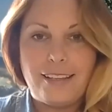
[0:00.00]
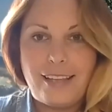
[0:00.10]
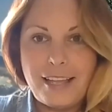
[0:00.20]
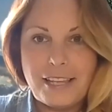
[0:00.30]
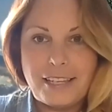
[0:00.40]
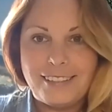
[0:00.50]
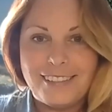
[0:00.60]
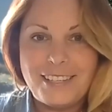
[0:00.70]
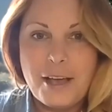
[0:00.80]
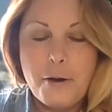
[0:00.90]
England.
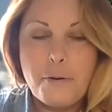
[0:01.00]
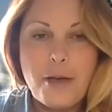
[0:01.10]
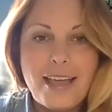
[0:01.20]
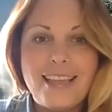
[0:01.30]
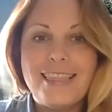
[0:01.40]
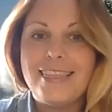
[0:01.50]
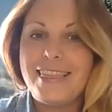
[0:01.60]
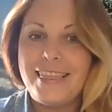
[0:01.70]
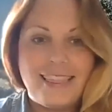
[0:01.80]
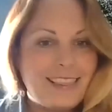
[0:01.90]
So
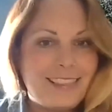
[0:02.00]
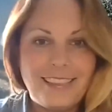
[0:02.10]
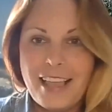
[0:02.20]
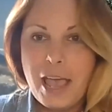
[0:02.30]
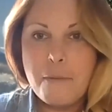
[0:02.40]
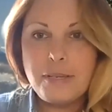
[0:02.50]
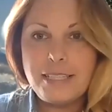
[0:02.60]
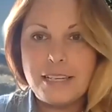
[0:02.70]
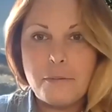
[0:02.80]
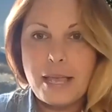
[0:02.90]
camp
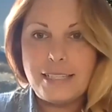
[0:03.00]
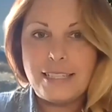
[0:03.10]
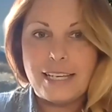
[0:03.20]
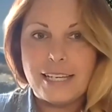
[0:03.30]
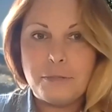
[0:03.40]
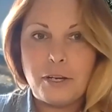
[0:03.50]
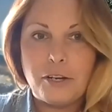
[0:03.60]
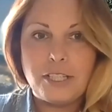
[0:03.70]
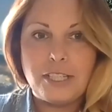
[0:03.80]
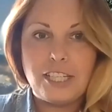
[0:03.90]
is an amazing
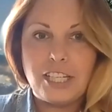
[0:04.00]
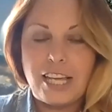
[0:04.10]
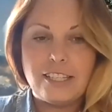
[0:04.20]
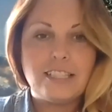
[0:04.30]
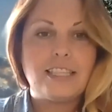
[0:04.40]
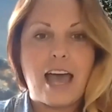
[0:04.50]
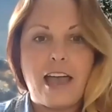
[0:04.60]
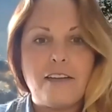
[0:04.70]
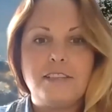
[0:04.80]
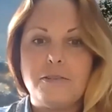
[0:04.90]
experience. It changes
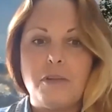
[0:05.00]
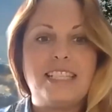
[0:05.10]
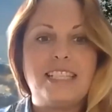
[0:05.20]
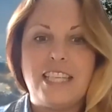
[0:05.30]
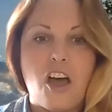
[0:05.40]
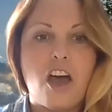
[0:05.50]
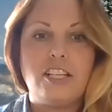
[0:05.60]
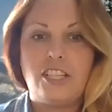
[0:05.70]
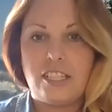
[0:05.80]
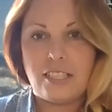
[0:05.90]
lives, and it's
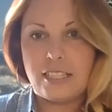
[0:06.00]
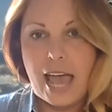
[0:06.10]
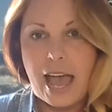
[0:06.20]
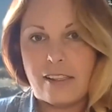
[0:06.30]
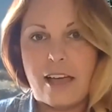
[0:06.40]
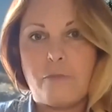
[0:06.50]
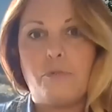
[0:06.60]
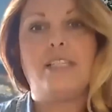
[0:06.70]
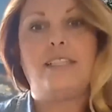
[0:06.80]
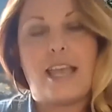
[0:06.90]
not just a tagline.
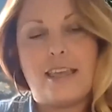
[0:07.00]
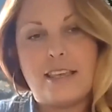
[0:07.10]
We say